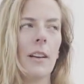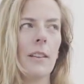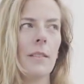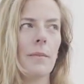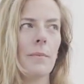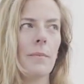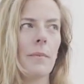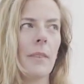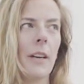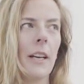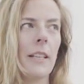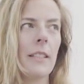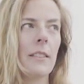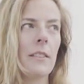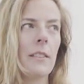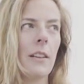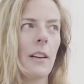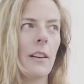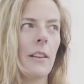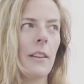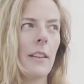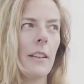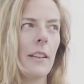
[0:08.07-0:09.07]
Um, I
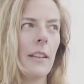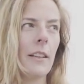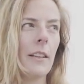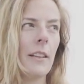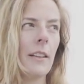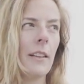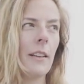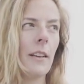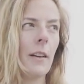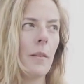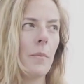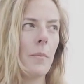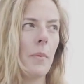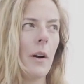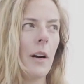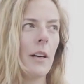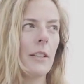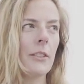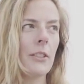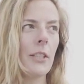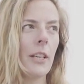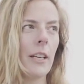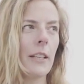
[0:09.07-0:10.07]
started a
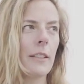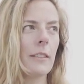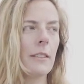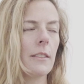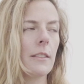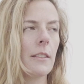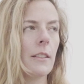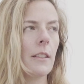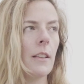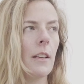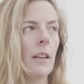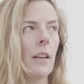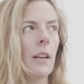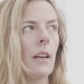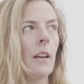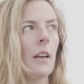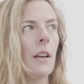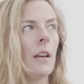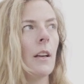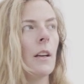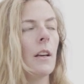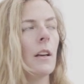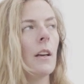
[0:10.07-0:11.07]
project
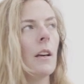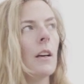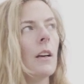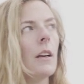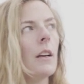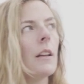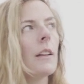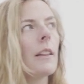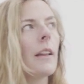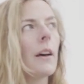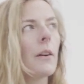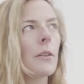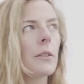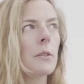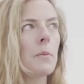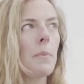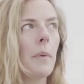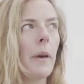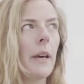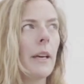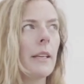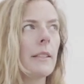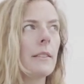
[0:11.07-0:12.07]
that was
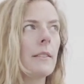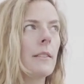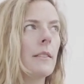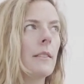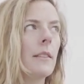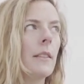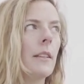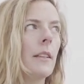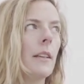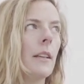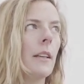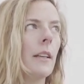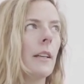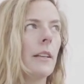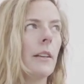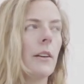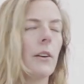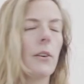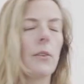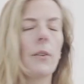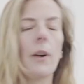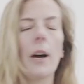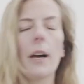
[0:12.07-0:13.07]
based
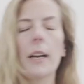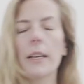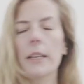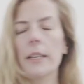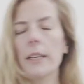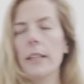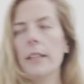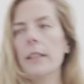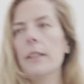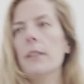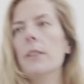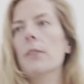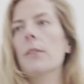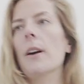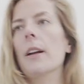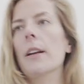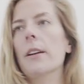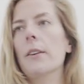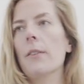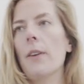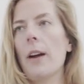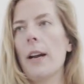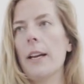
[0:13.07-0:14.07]
in erotica,
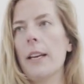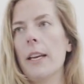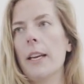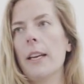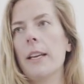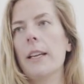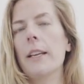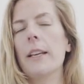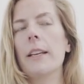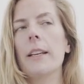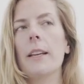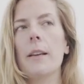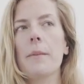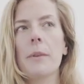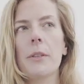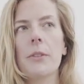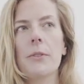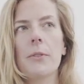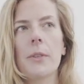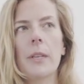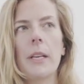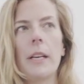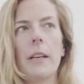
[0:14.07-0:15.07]
erotic writing and
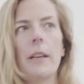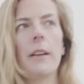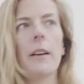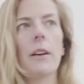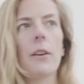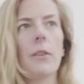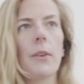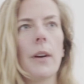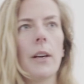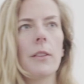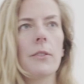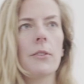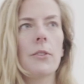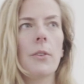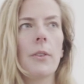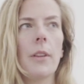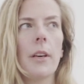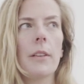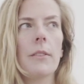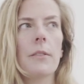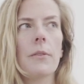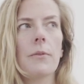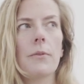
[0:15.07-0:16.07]
imagery around two
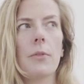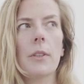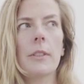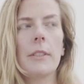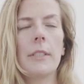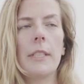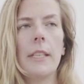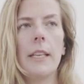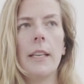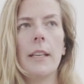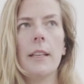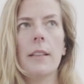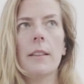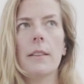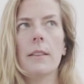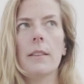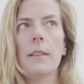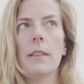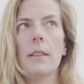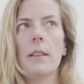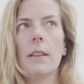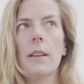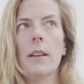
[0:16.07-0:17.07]
thousand
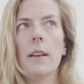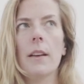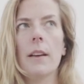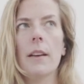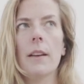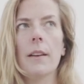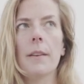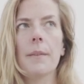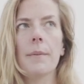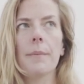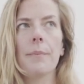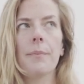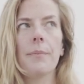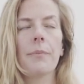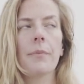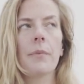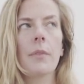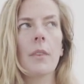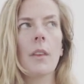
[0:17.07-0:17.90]
fourteen, um,